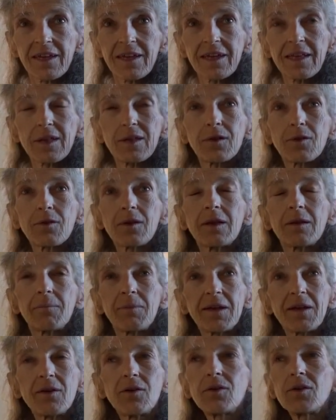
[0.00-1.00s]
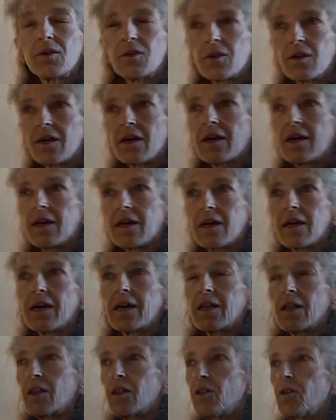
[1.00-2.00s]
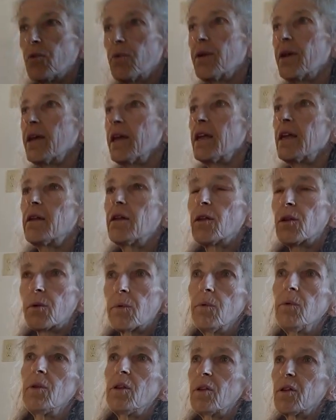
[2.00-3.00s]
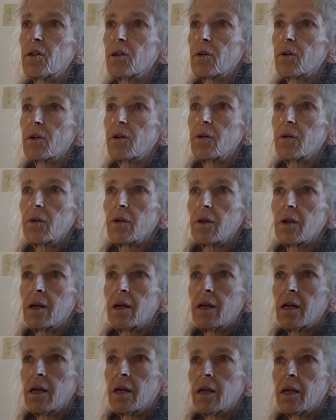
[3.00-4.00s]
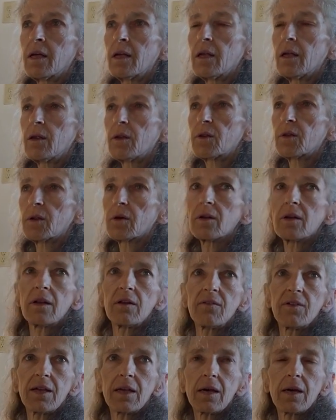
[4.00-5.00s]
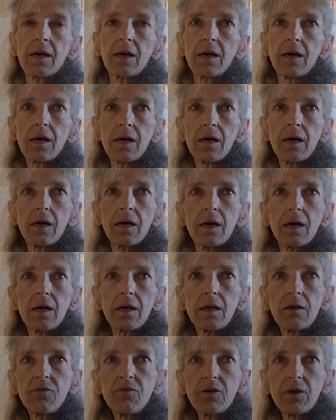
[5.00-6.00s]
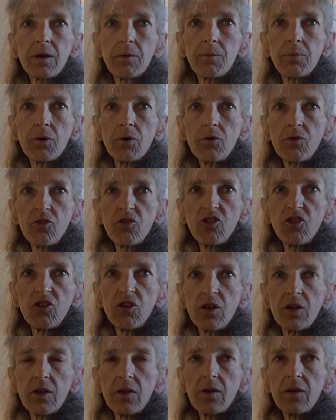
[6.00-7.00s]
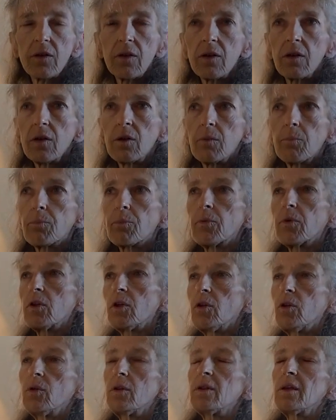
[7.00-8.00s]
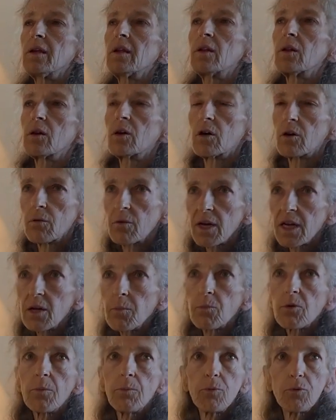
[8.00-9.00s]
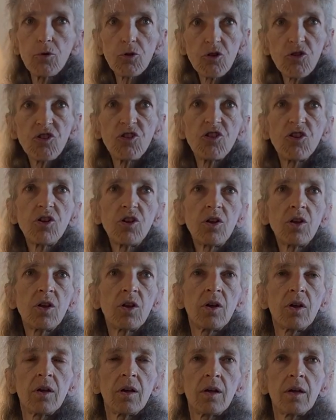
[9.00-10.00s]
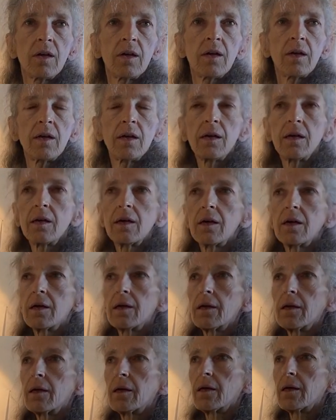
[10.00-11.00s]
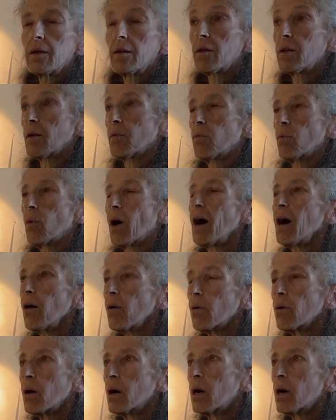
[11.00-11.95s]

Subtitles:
It's only because doing it through the circle, you start having a different approach. Using the correct proportion, and you say, "Wow,"